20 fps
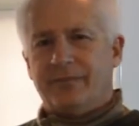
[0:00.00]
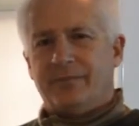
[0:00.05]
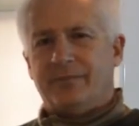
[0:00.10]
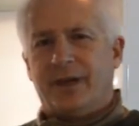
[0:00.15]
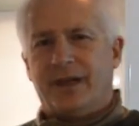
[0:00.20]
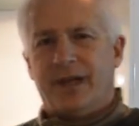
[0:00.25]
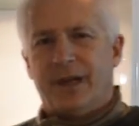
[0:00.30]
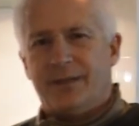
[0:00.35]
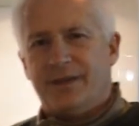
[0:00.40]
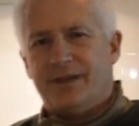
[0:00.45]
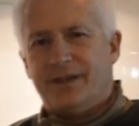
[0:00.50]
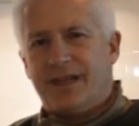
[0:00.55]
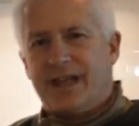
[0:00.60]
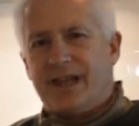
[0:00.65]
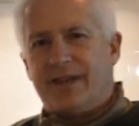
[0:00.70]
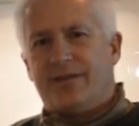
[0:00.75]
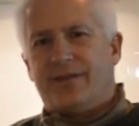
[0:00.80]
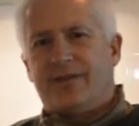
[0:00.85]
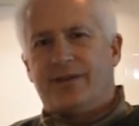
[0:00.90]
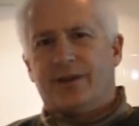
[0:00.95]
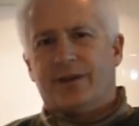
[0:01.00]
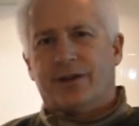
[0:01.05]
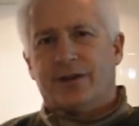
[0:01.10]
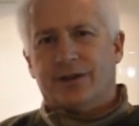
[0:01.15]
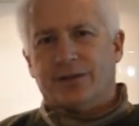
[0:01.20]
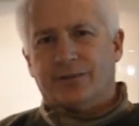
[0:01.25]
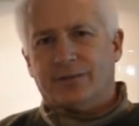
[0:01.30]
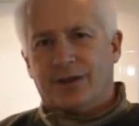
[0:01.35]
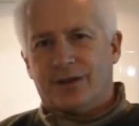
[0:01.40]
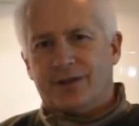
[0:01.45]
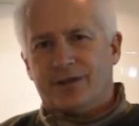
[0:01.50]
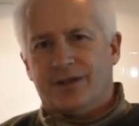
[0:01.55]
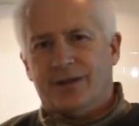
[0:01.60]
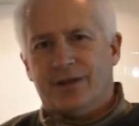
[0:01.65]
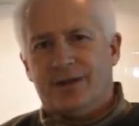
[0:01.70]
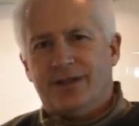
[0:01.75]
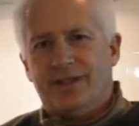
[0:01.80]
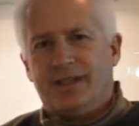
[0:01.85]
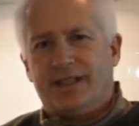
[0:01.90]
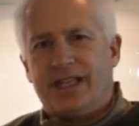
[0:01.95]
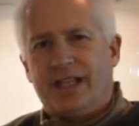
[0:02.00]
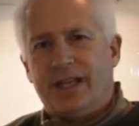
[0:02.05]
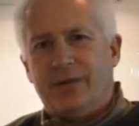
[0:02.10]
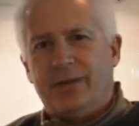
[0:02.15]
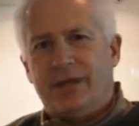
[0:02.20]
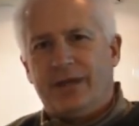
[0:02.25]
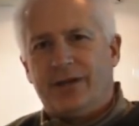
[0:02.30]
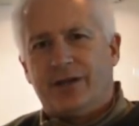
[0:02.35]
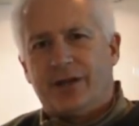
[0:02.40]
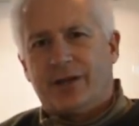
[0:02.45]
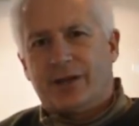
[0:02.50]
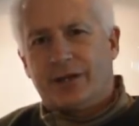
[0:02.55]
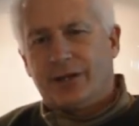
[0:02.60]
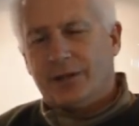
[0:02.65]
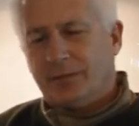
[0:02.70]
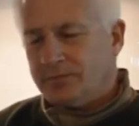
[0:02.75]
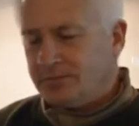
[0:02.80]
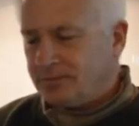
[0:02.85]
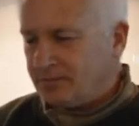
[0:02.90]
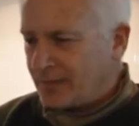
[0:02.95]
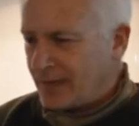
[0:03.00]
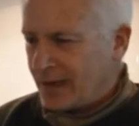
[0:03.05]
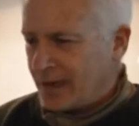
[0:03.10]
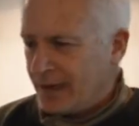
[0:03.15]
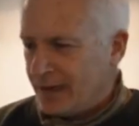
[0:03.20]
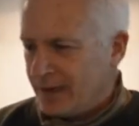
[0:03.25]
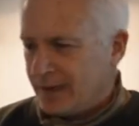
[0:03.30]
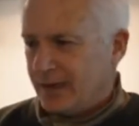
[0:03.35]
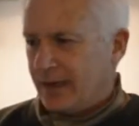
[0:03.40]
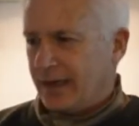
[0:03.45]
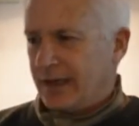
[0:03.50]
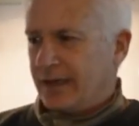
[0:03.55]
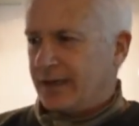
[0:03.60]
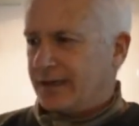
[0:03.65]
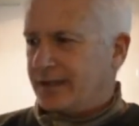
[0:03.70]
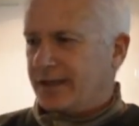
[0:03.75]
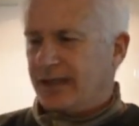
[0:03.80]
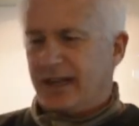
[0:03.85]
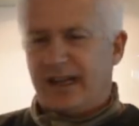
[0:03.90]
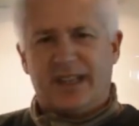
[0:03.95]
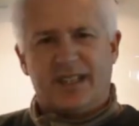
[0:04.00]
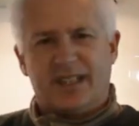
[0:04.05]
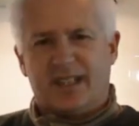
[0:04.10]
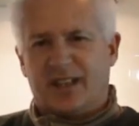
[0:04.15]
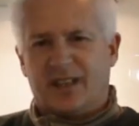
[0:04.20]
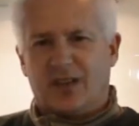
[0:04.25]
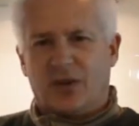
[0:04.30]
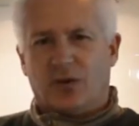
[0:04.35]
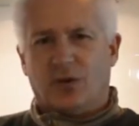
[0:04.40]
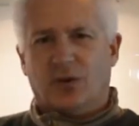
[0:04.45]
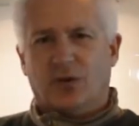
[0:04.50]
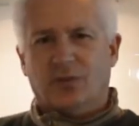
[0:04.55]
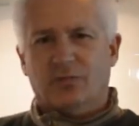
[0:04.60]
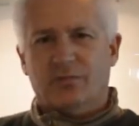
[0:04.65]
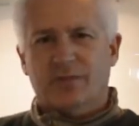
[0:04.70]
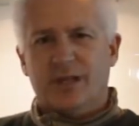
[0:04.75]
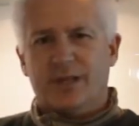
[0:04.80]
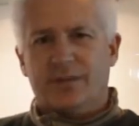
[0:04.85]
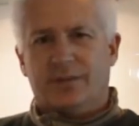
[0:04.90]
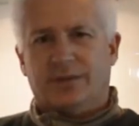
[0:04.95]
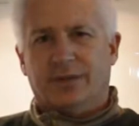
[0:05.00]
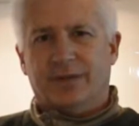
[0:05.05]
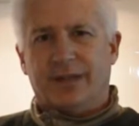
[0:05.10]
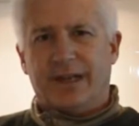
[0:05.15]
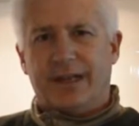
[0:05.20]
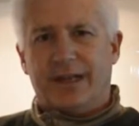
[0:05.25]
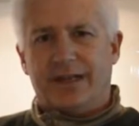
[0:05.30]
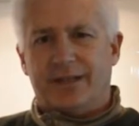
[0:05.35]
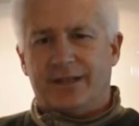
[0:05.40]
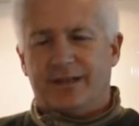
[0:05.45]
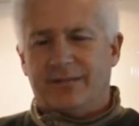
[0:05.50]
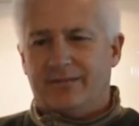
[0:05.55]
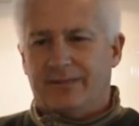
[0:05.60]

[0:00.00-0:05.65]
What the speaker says: my name is Dave Kooker, also known as the Kiwi Kooker, and tonight's a cold, miserable night.